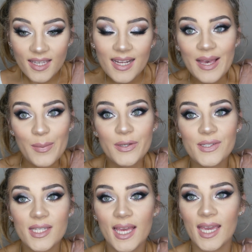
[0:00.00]
then I'm
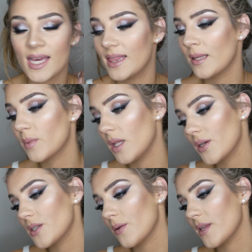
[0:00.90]
also taking lip
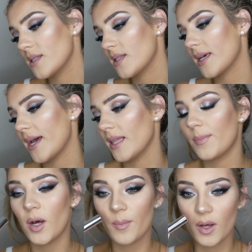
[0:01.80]
gloss. So this is the
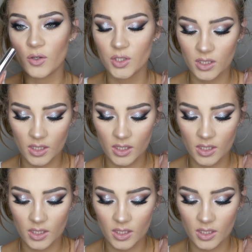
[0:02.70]
Colourpop Ultra